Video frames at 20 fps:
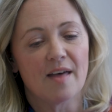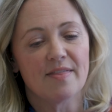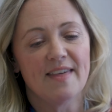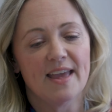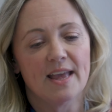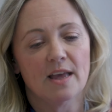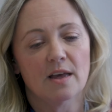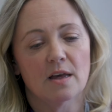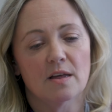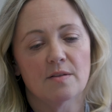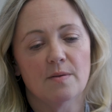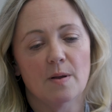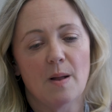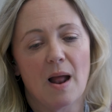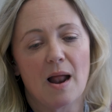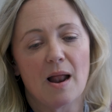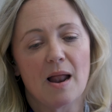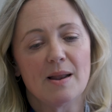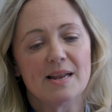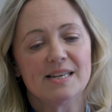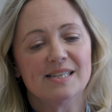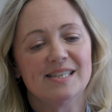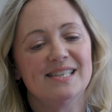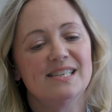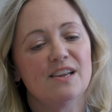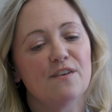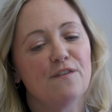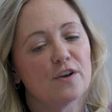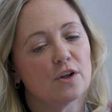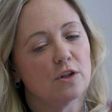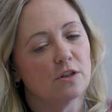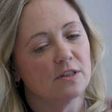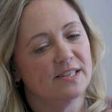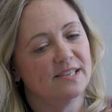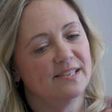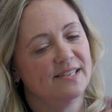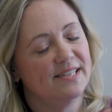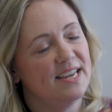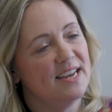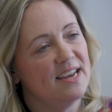think it's difficult
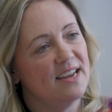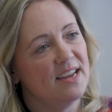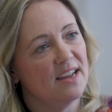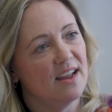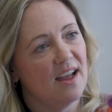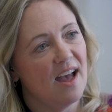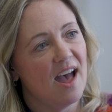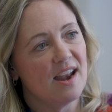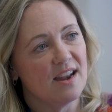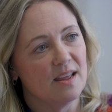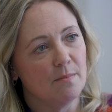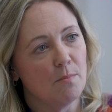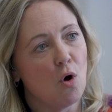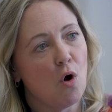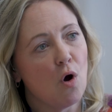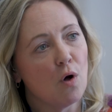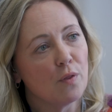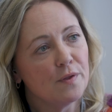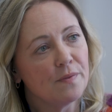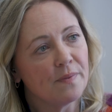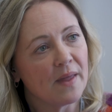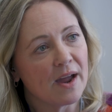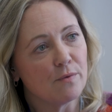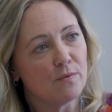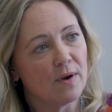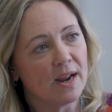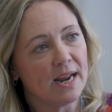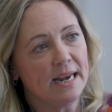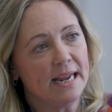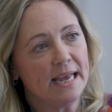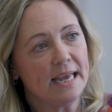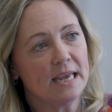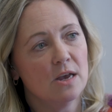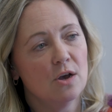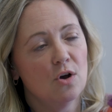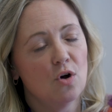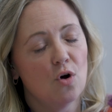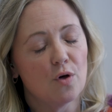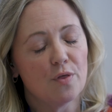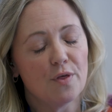to say any more than that, really,
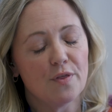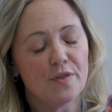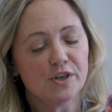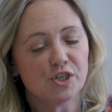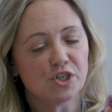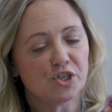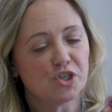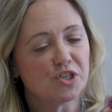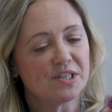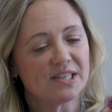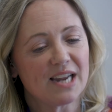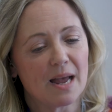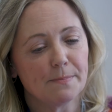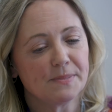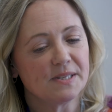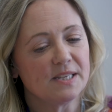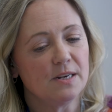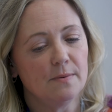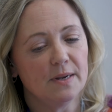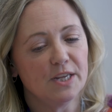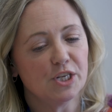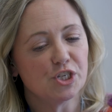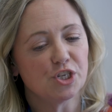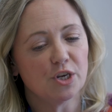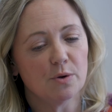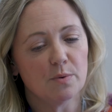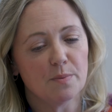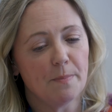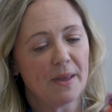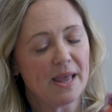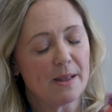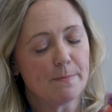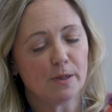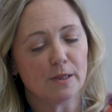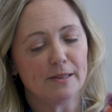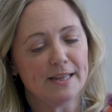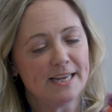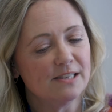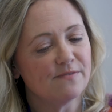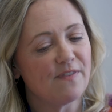other than to just absolutely assure people
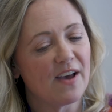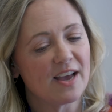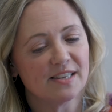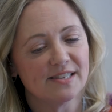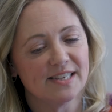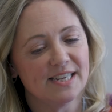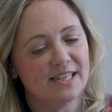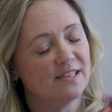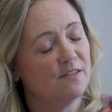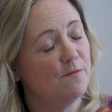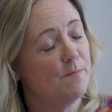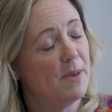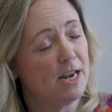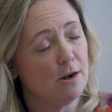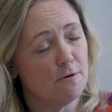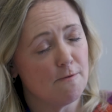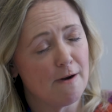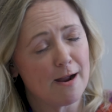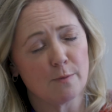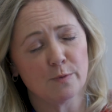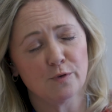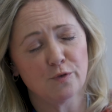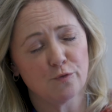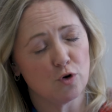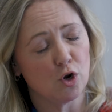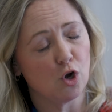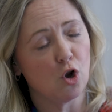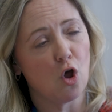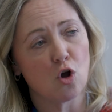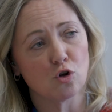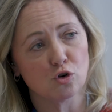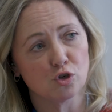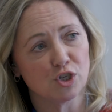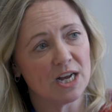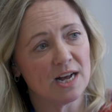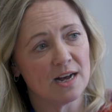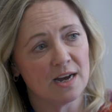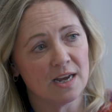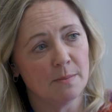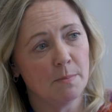these vaccines have been around for a long
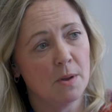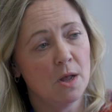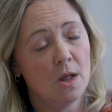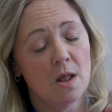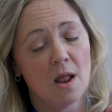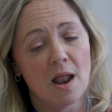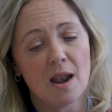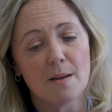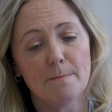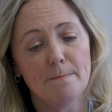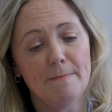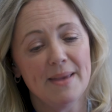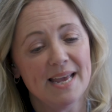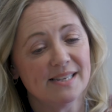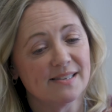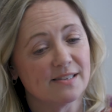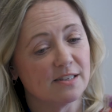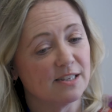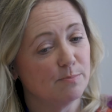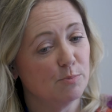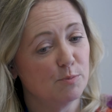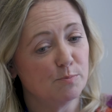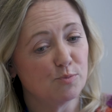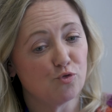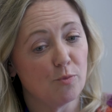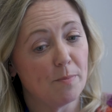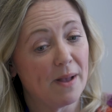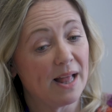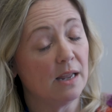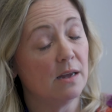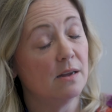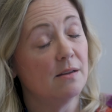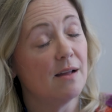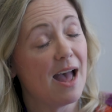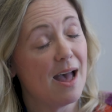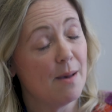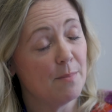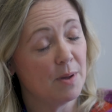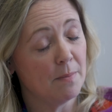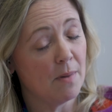time. Measles, mumps, rubella,
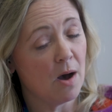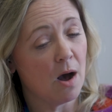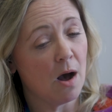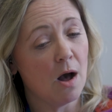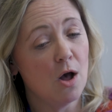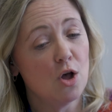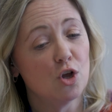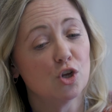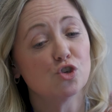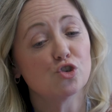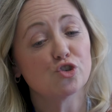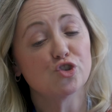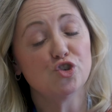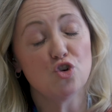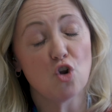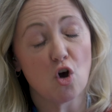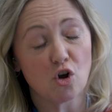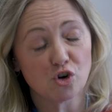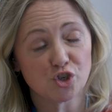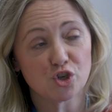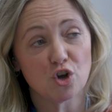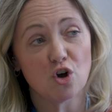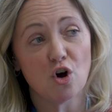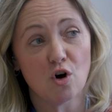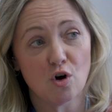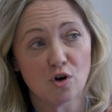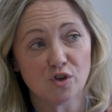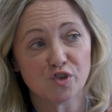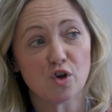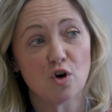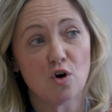MMR does not cause